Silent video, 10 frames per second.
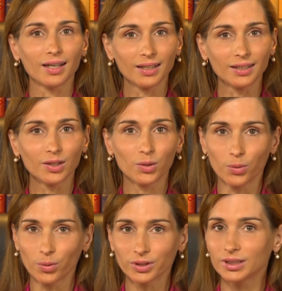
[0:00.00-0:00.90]
Any
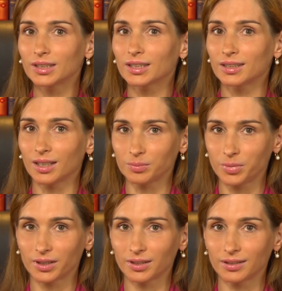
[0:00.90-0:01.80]
ordinal
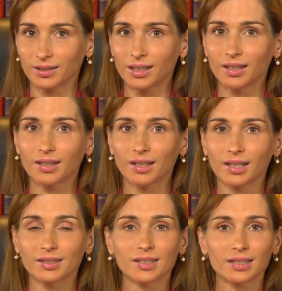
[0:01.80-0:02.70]
number
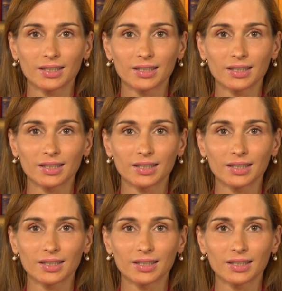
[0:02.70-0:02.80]
that